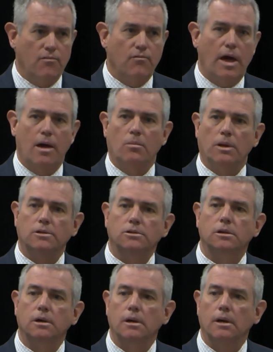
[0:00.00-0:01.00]

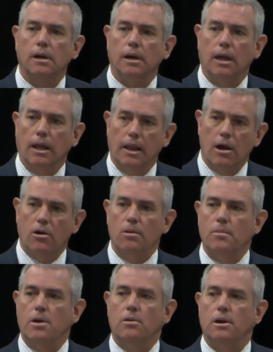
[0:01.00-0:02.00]
families in their
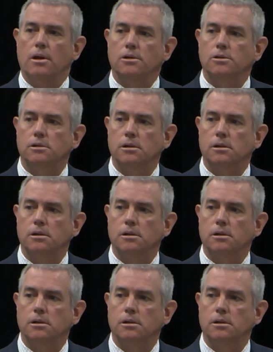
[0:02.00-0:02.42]
communities,